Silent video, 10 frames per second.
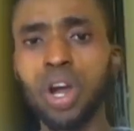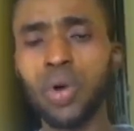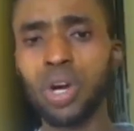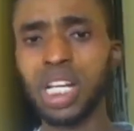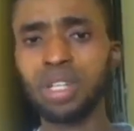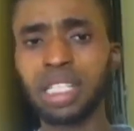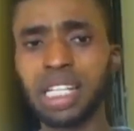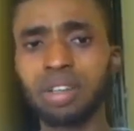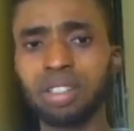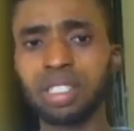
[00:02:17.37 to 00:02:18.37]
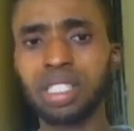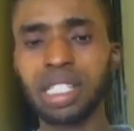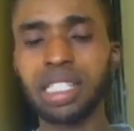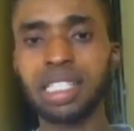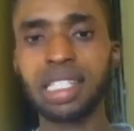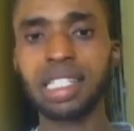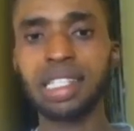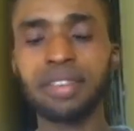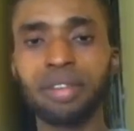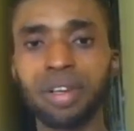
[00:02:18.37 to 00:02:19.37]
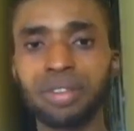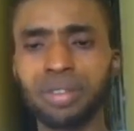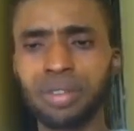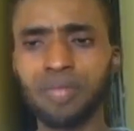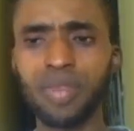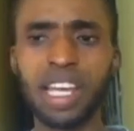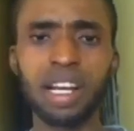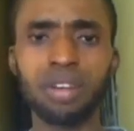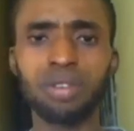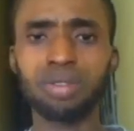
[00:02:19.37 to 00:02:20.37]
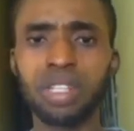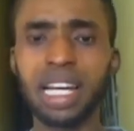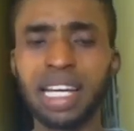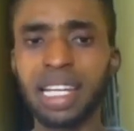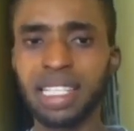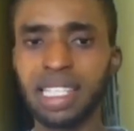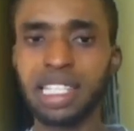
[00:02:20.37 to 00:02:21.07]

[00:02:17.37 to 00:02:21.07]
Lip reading: running, but I don't think there's any need for us to go to that extent.